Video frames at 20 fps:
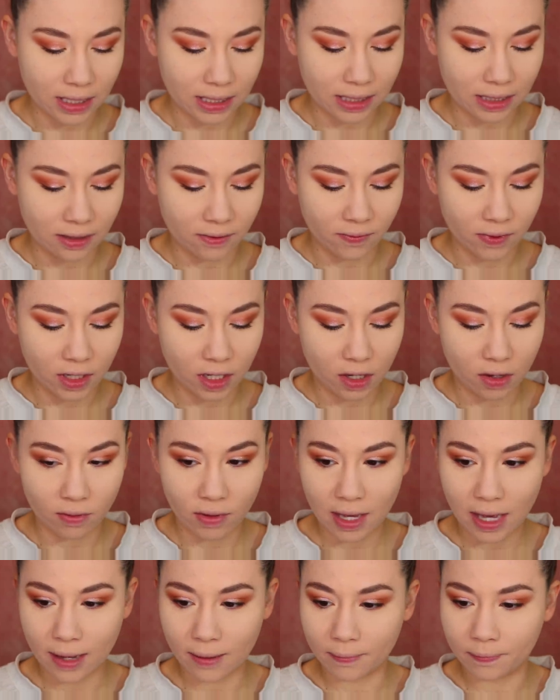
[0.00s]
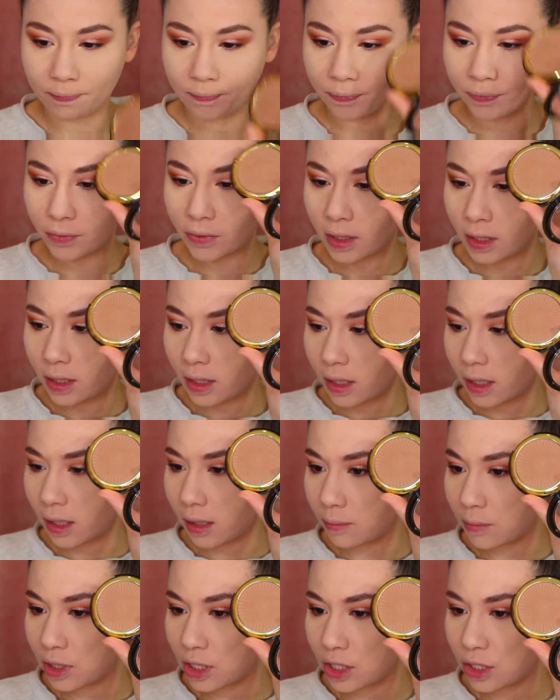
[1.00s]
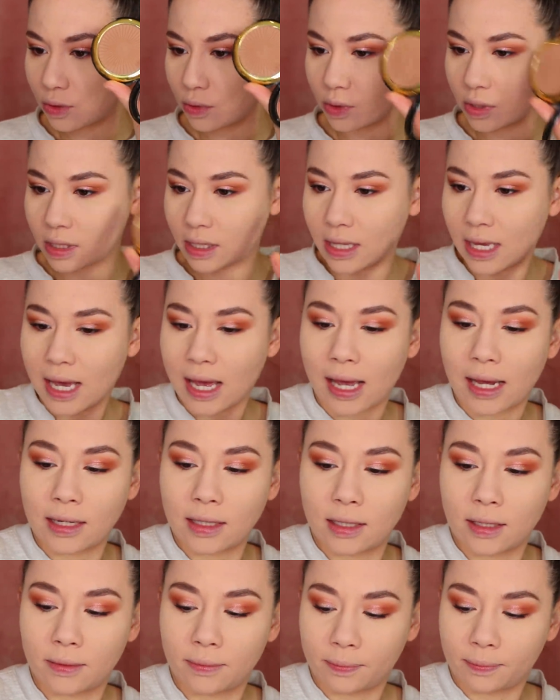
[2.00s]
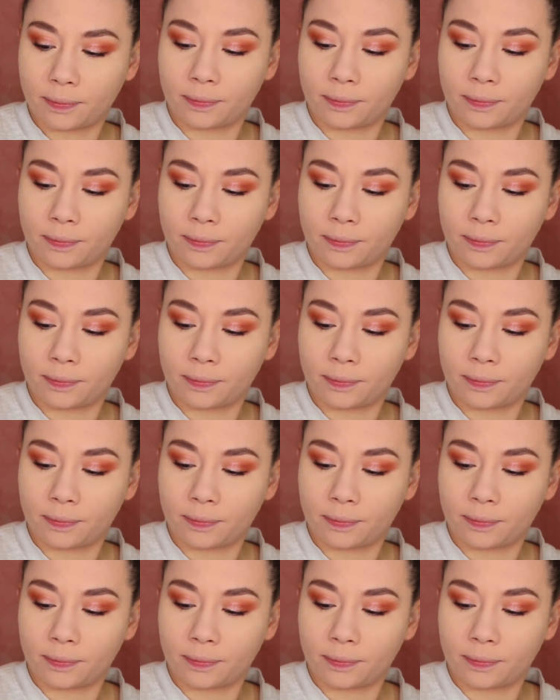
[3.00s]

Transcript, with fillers: this in a video yet. I'm gonna use that.